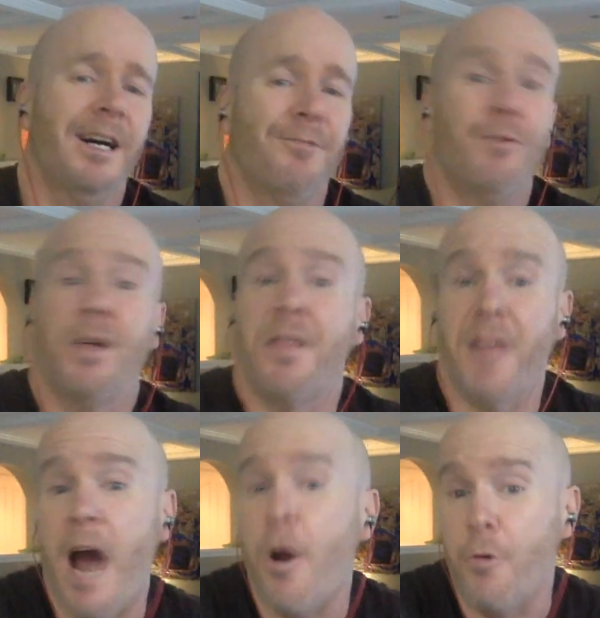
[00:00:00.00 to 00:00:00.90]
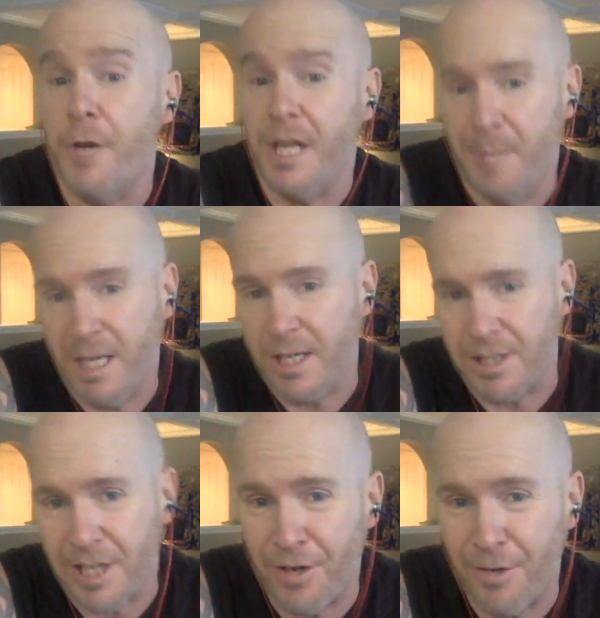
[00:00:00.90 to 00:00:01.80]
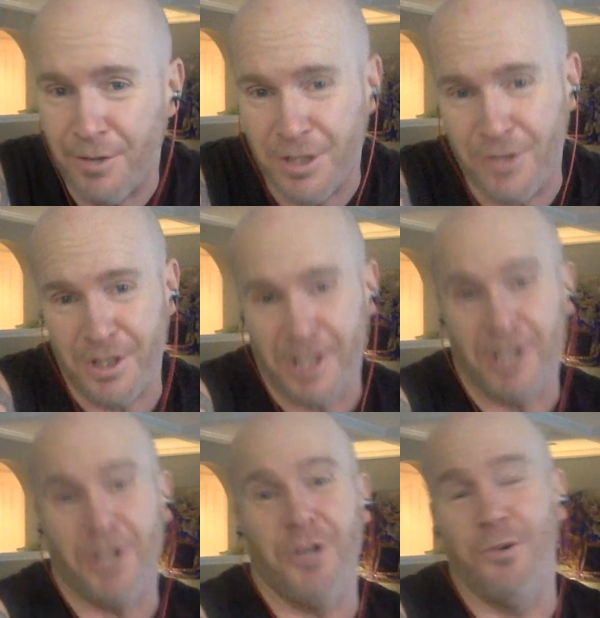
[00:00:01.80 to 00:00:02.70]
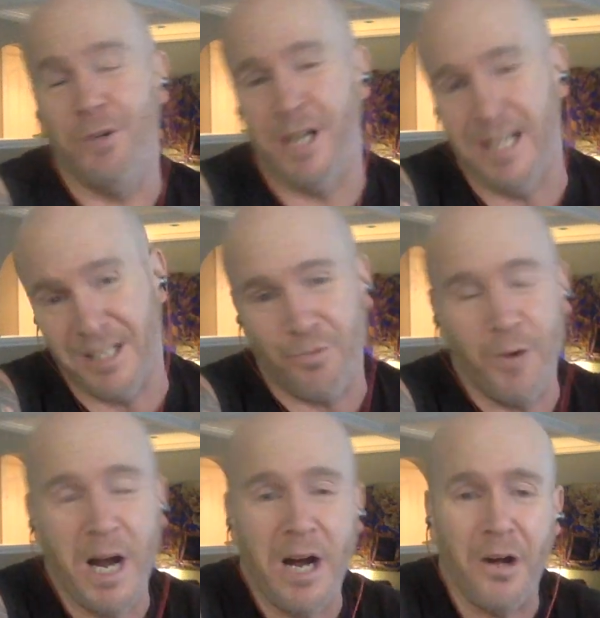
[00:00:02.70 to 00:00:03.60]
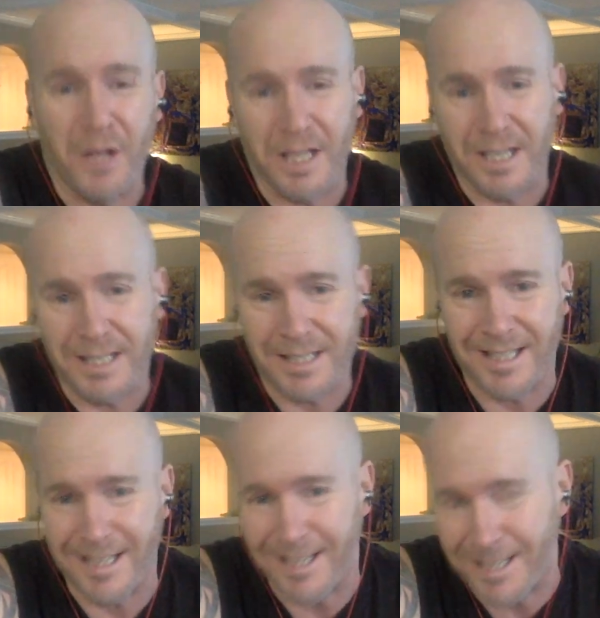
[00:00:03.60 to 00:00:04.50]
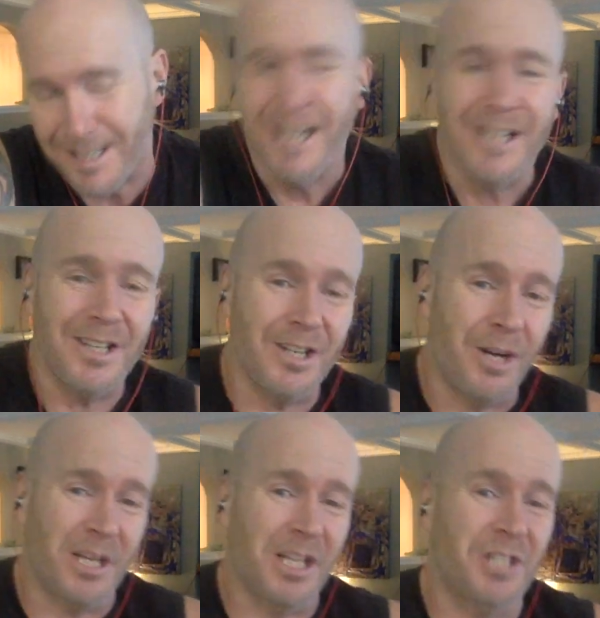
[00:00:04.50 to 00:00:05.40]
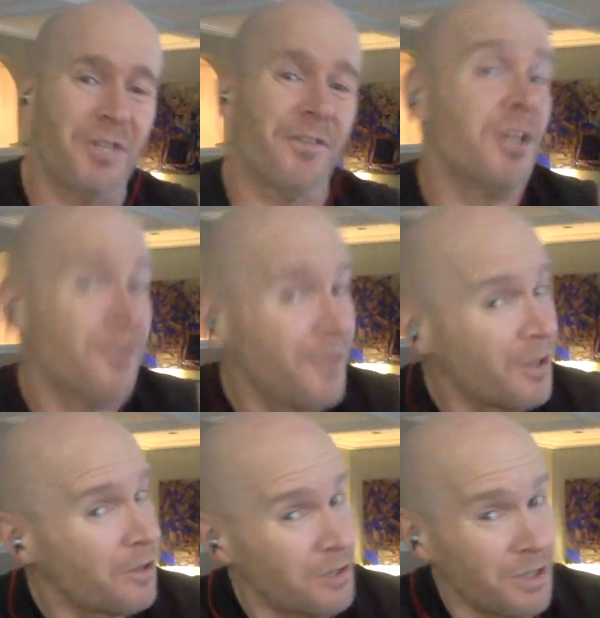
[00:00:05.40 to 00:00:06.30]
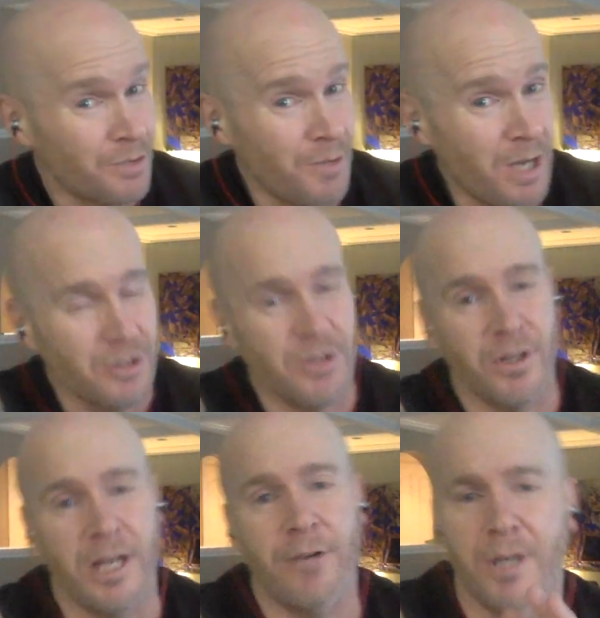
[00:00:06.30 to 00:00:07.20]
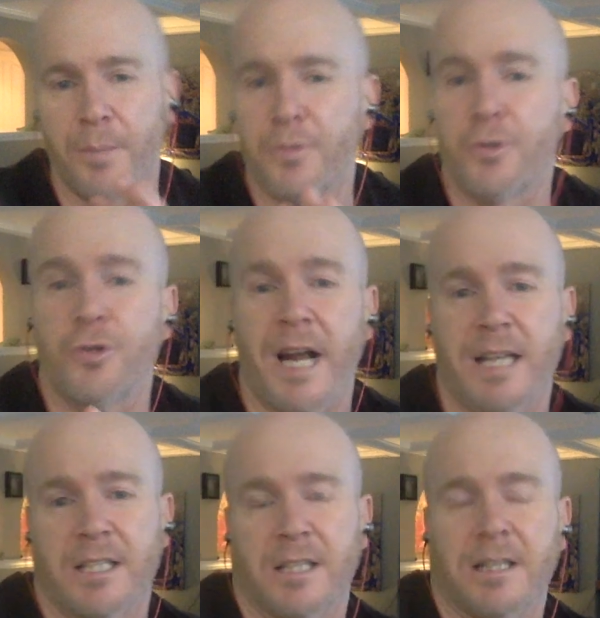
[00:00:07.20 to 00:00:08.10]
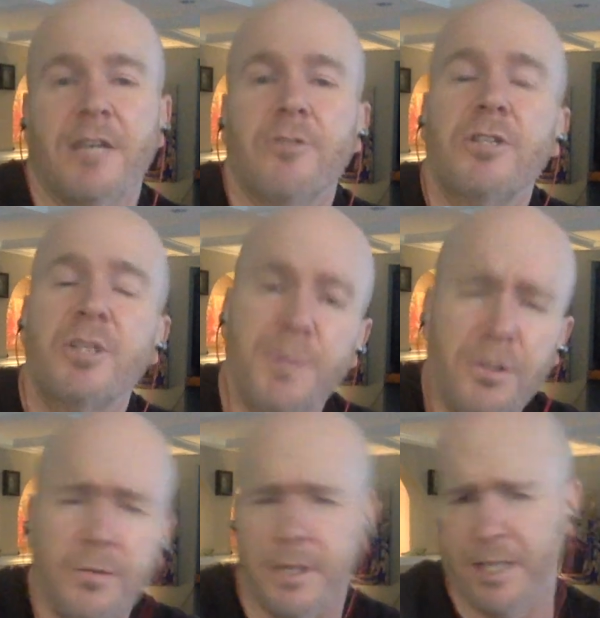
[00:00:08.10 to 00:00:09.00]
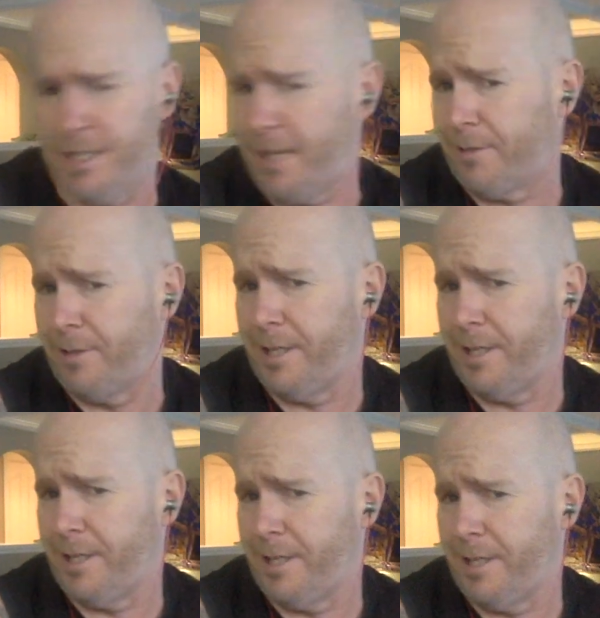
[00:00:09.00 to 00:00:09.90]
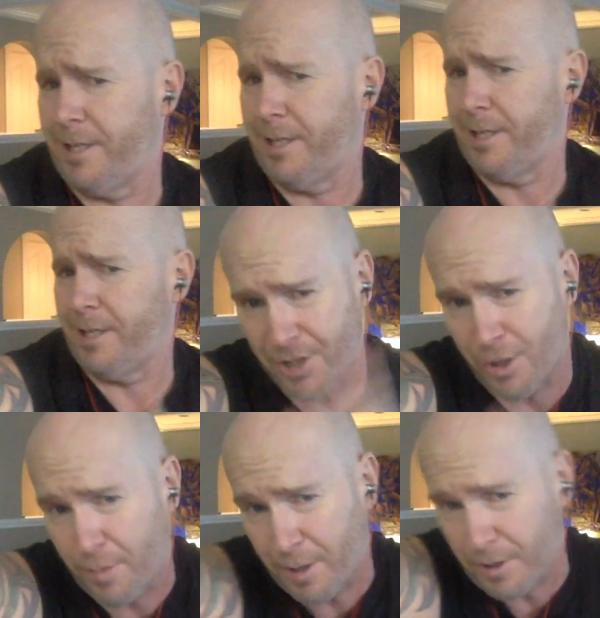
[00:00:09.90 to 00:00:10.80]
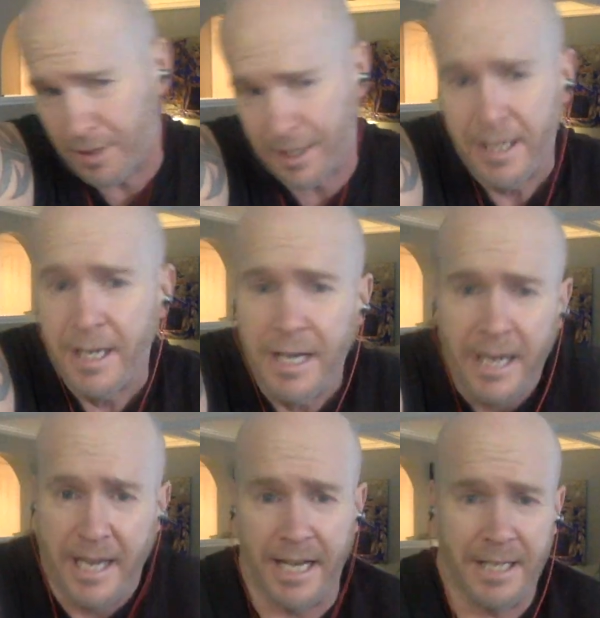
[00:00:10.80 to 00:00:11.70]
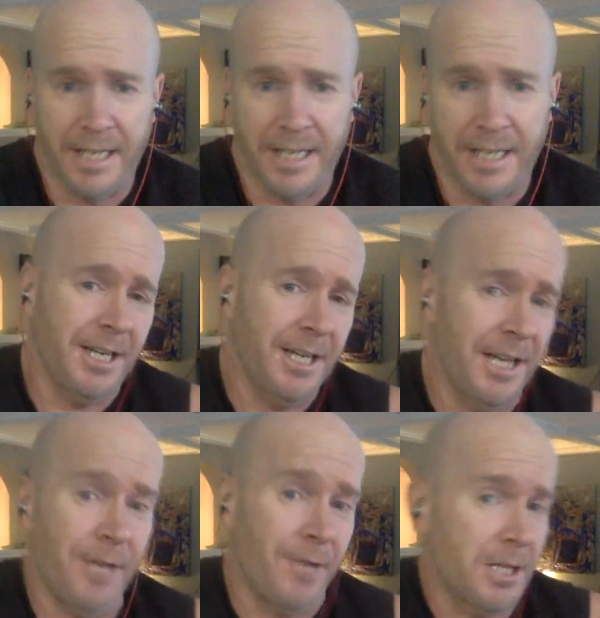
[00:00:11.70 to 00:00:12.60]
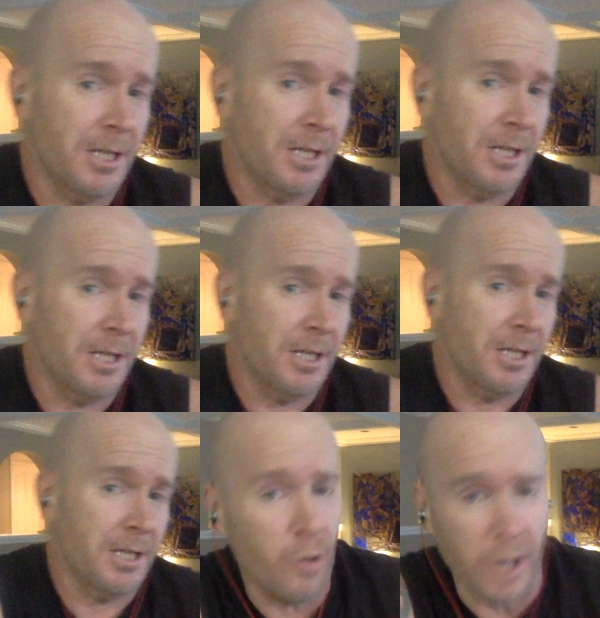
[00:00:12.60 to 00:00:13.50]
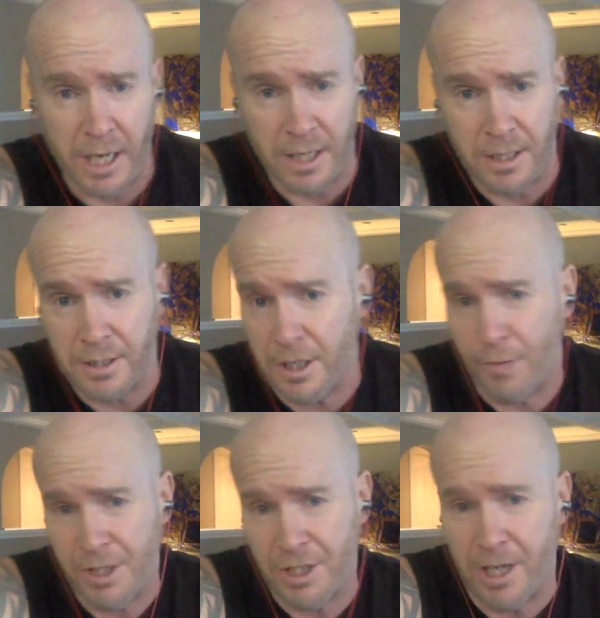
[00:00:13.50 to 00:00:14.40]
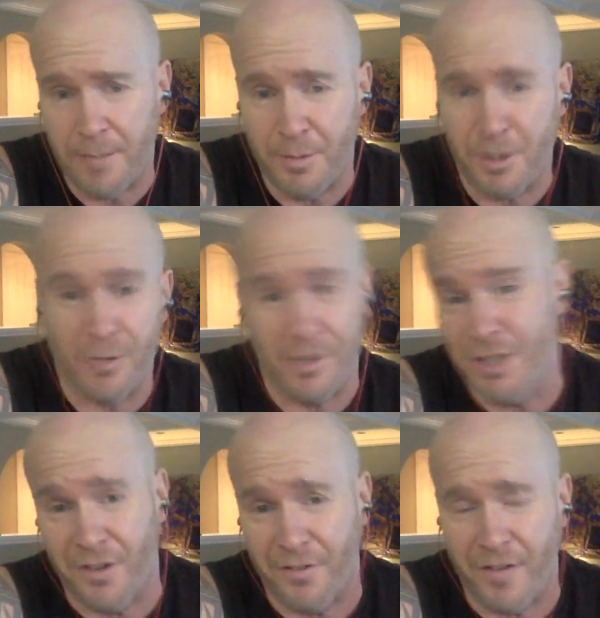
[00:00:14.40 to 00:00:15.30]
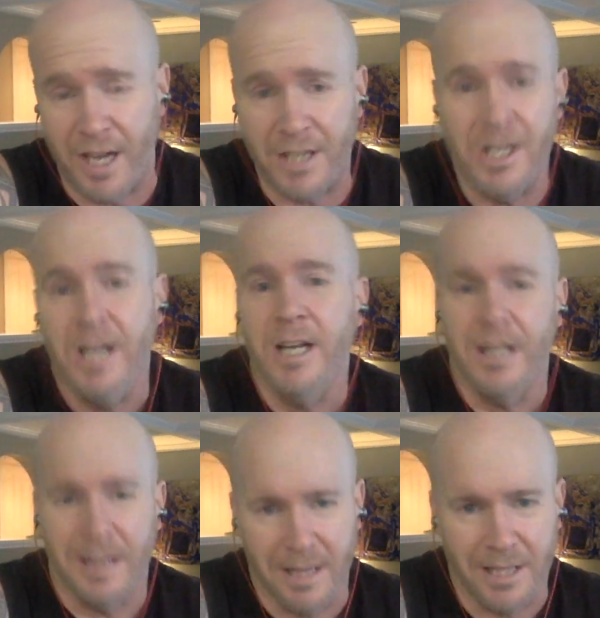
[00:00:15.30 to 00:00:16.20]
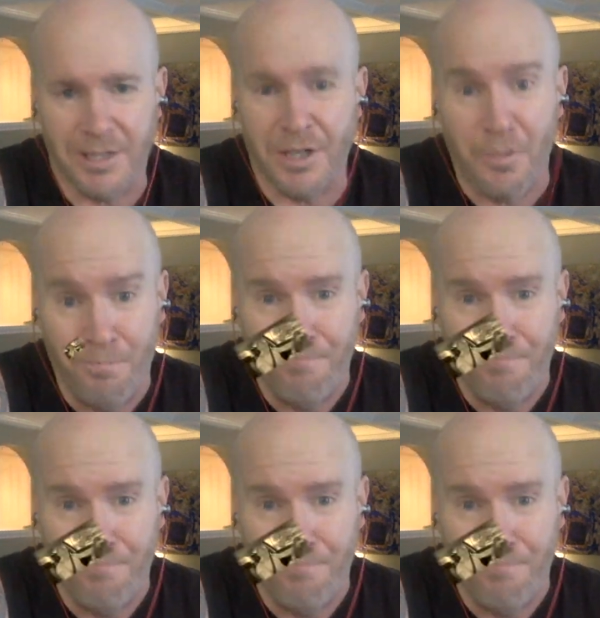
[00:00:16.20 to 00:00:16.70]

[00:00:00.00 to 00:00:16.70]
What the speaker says: with Audi, because Audi was using the Q as well as the nomenclature for their vehicles as well. So they were in a protracted legal dispute. They settled it years ago apparently, and anyway, let's let it roll, not waste time too much with these fun facts. Let's go.